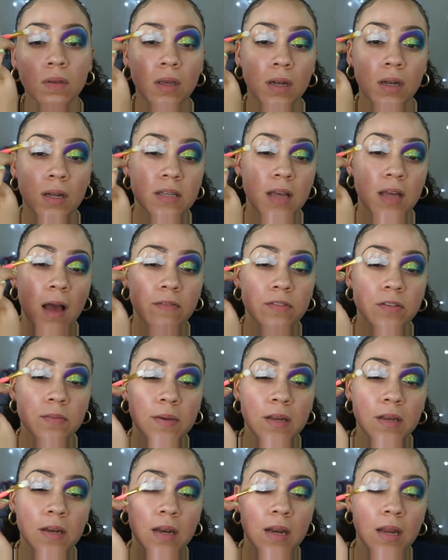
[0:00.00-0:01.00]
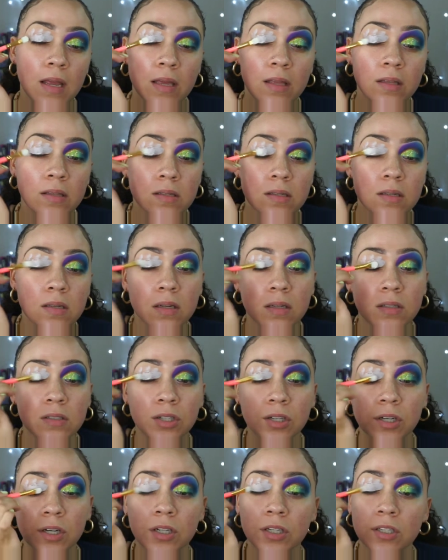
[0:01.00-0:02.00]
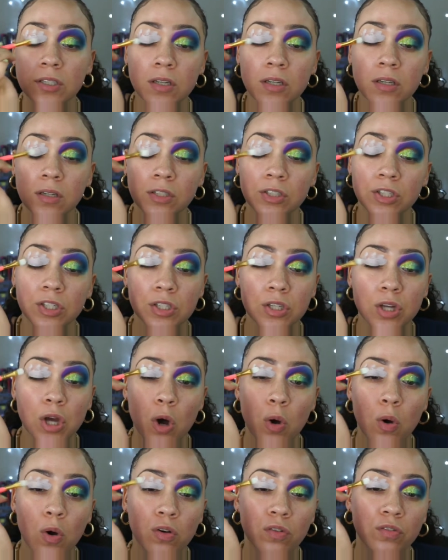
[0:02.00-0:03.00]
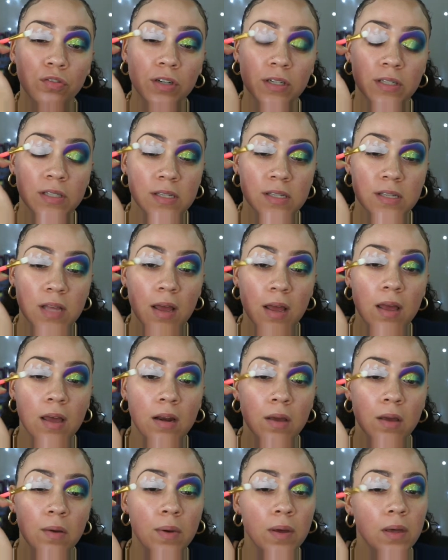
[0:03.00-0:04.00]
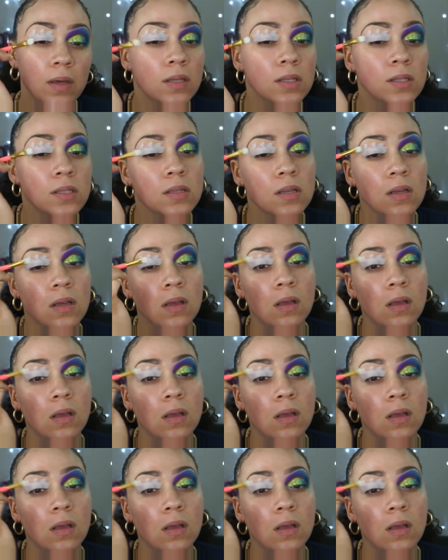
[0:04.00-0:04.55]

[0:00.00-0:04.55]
It doesn't have to be neat because you're gonna just go over and set it anyways.